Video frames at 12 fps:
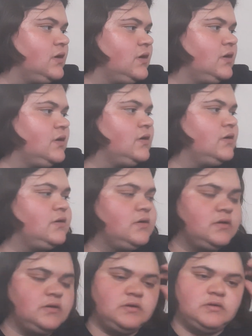
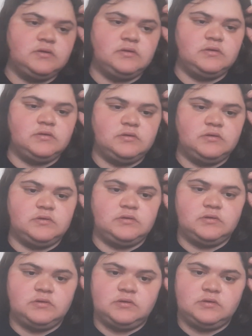Nothing is said.